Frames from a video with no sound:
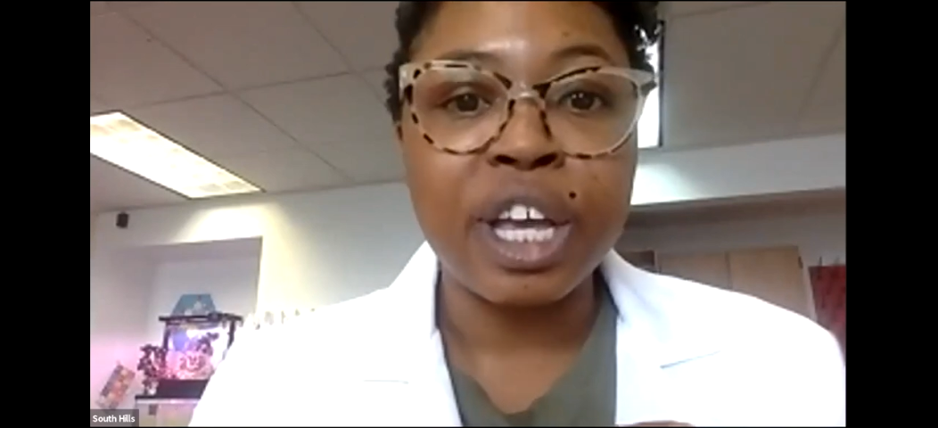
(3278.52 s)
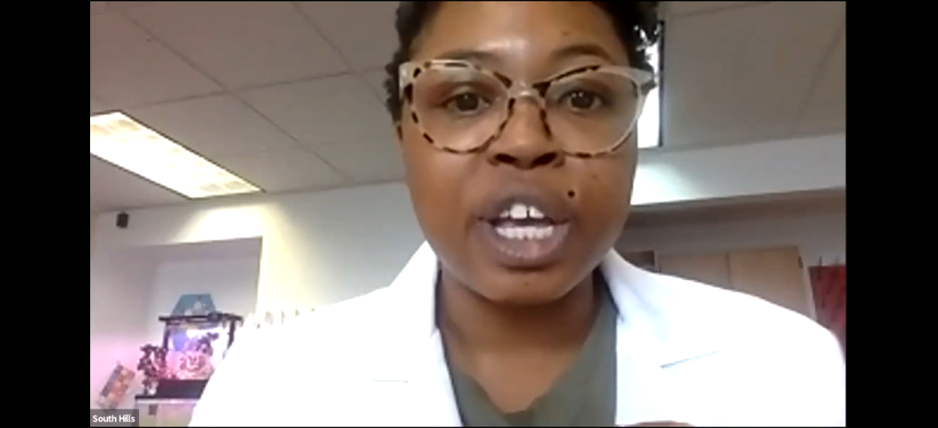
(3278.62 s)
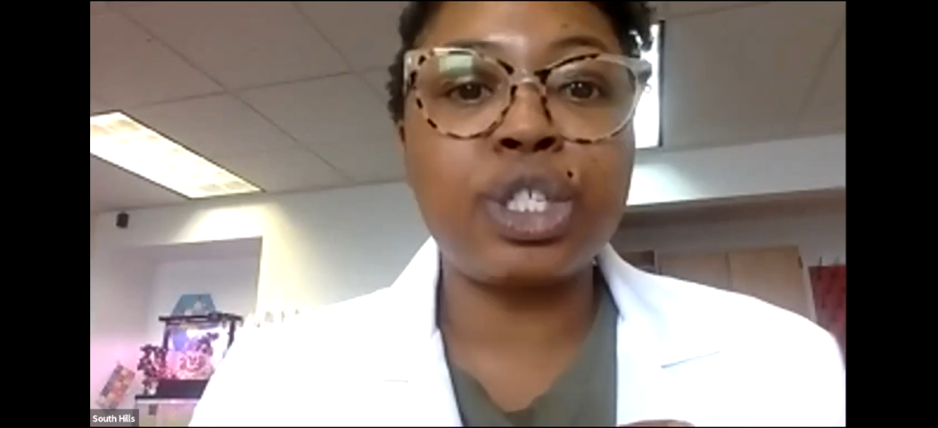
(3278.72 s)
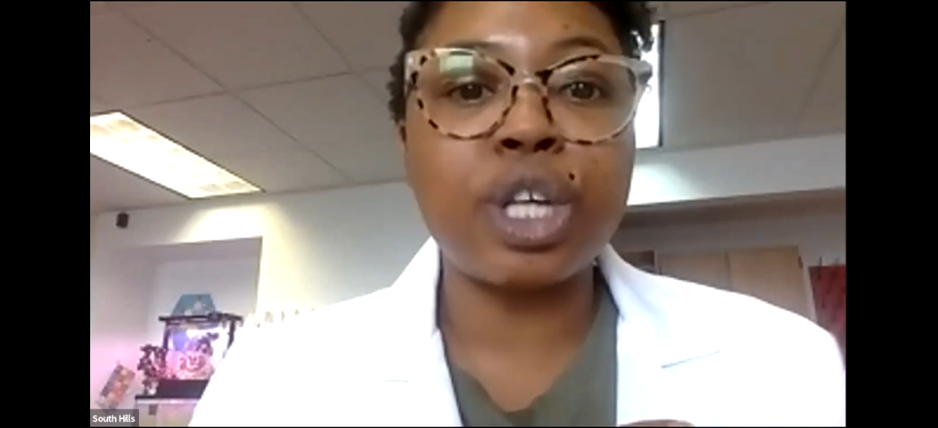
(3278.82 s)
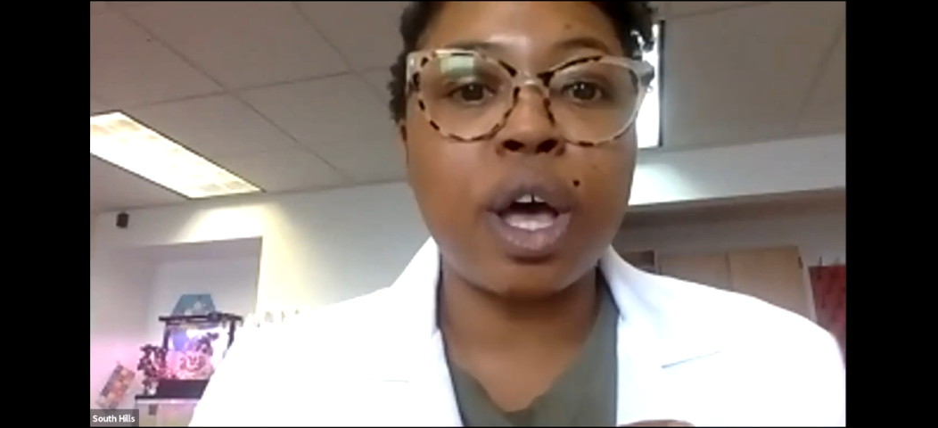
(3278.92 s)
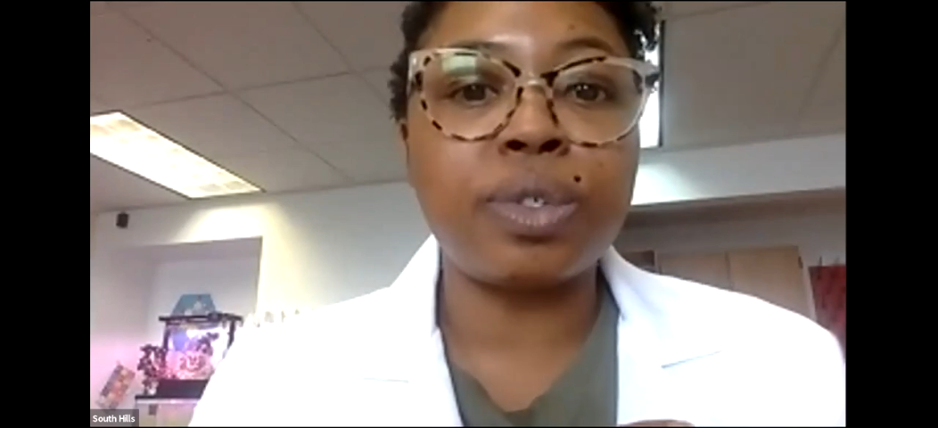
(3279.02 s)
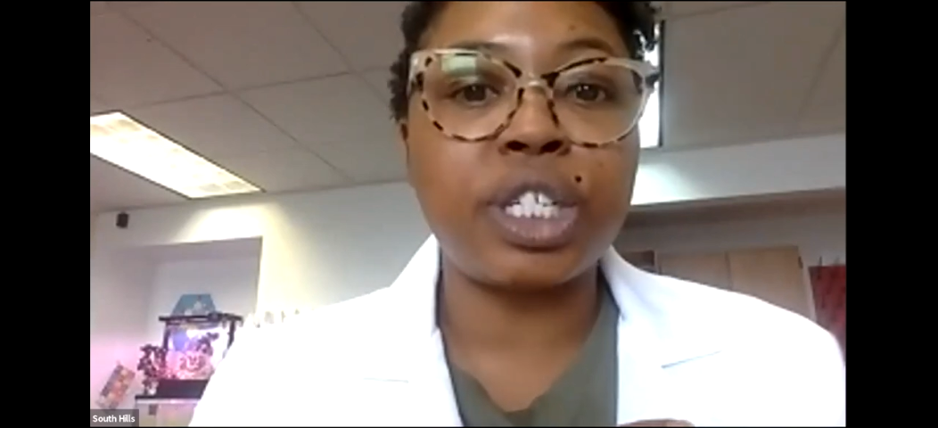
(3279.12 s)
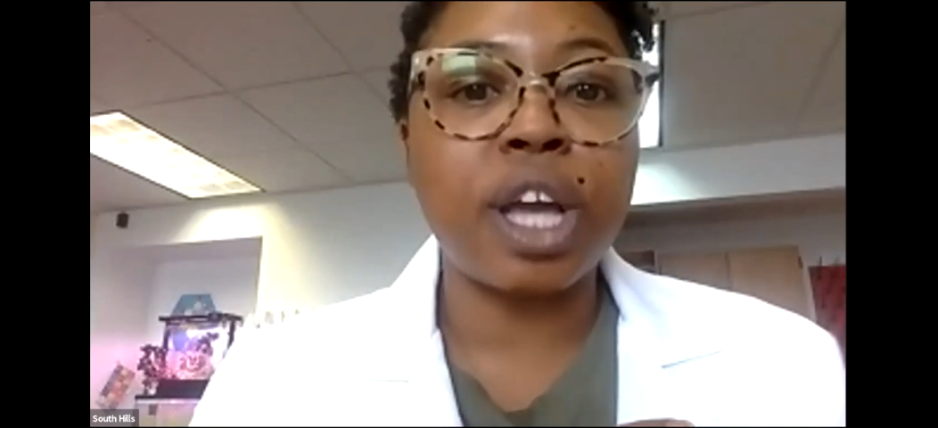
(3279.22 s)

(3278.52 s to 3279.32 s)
So